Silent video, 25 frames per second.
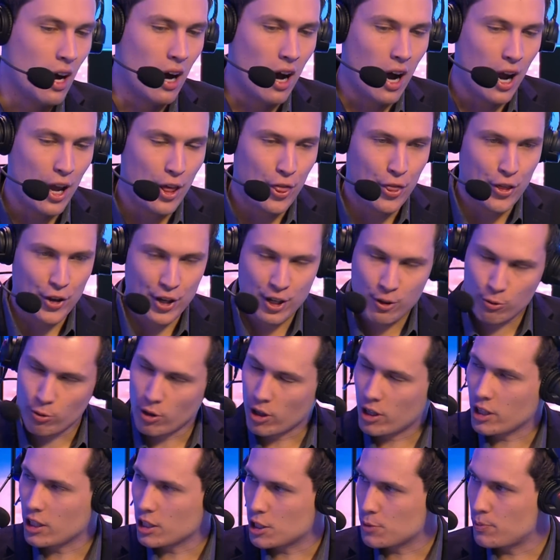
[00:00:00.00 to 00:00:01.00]
I think
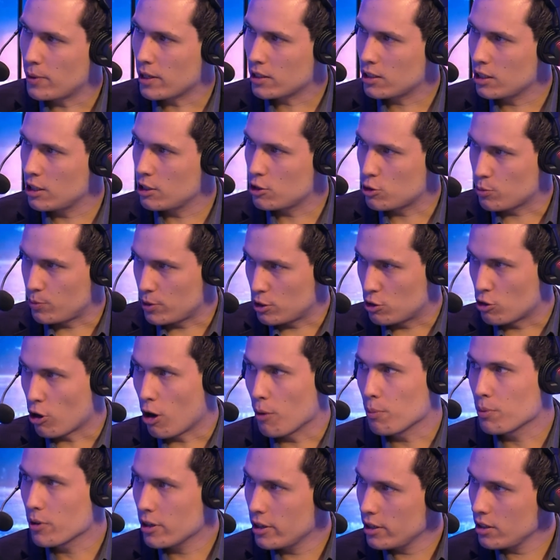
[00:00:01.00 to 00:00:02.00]
ROCCAT expected it to be
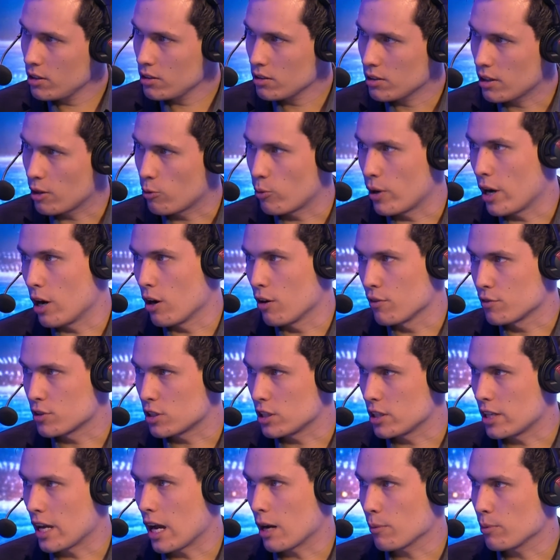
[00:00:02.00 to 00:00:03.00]
top lane, where
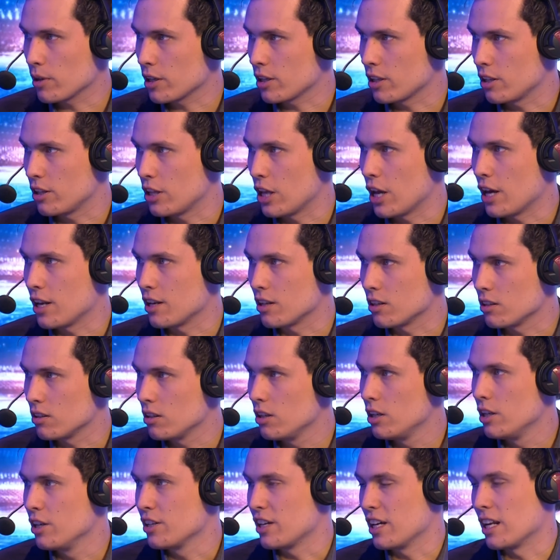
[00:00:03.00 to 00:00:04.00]
obviously Gangplank can then
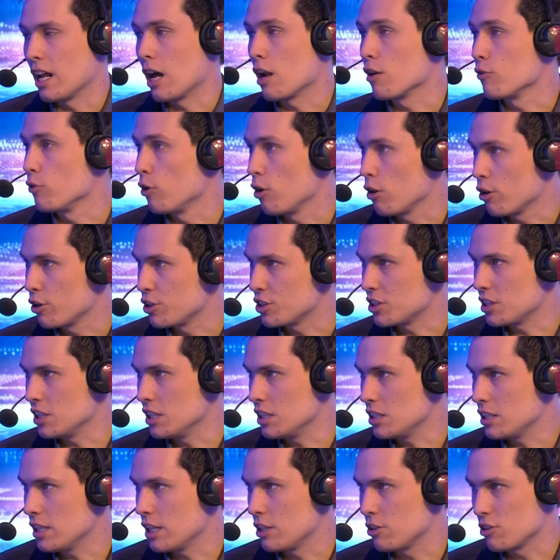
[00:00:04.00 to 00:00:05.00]
get out of all his
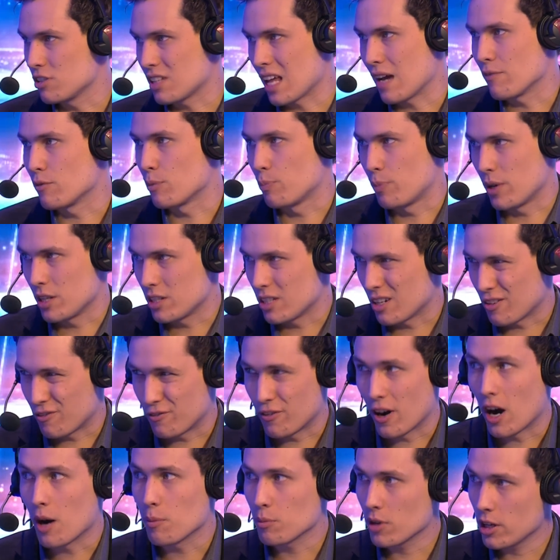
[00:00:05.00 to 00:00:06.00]
CC and just have basically a
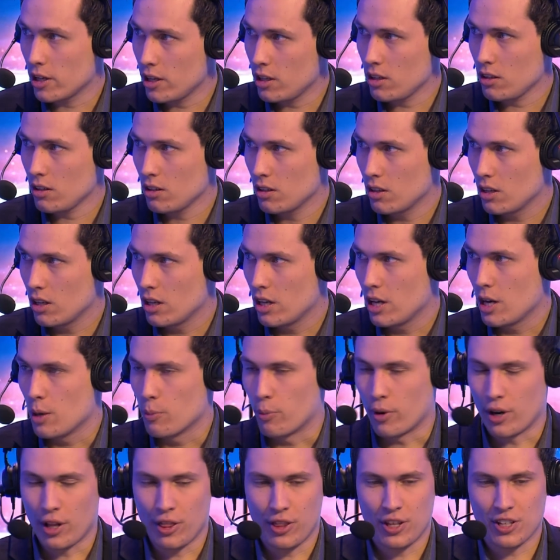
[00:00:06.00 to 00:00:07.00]
farm lane.
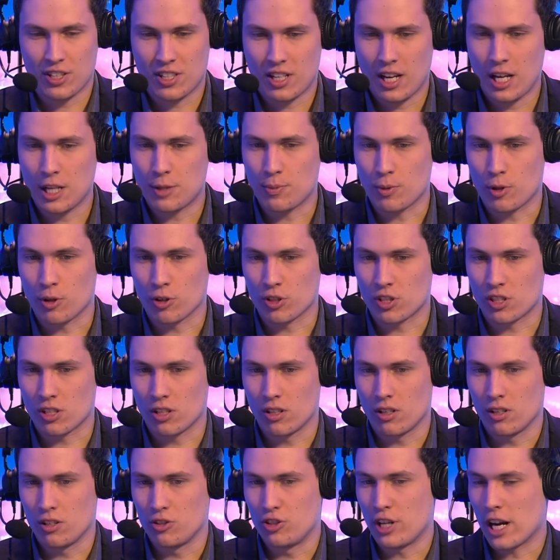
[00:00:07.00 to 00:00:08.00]
But in this case, because
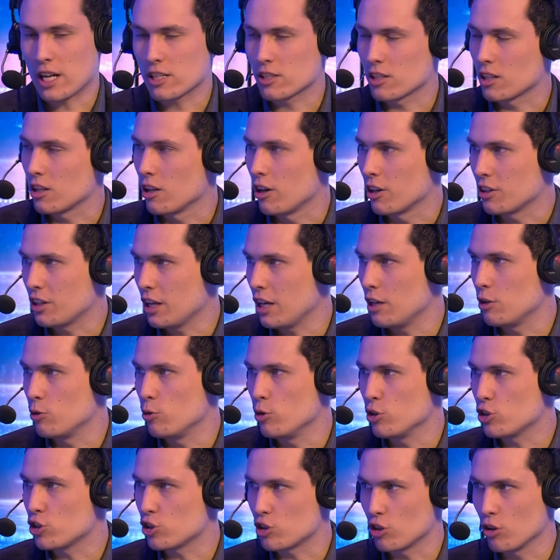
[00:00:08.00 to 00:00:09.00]
Jax got logged in, who
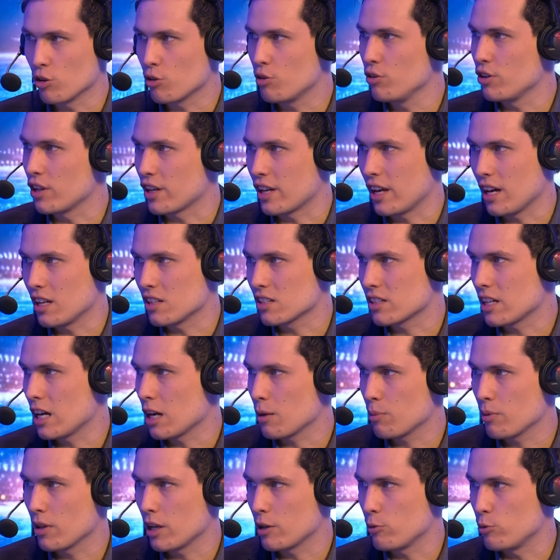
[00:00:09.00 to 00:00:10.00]
is so good against
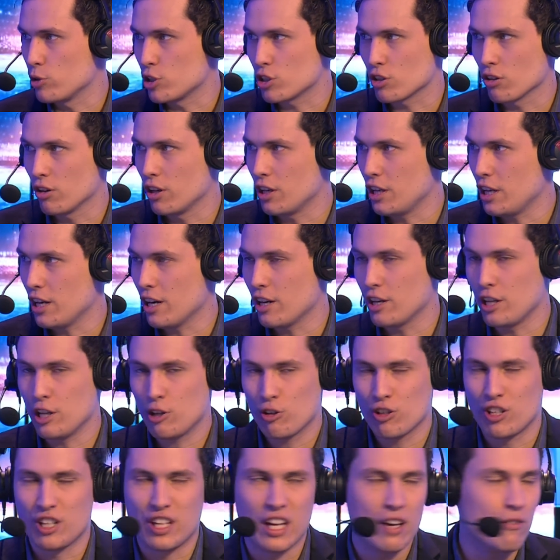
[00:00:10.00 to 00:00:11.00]
Gangplank, we saw it here, he
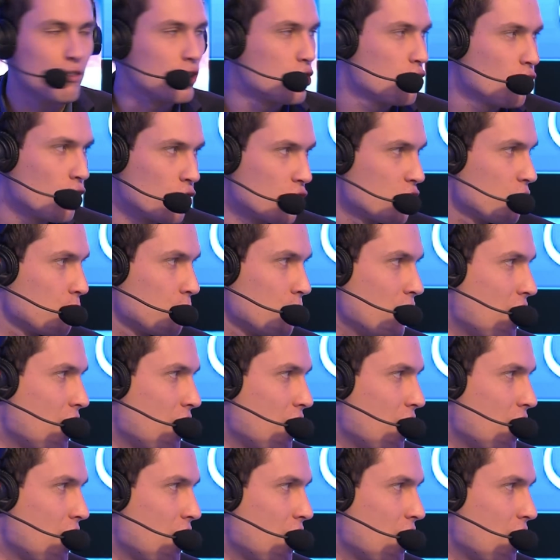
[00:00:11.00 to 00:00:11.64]
could never touch him,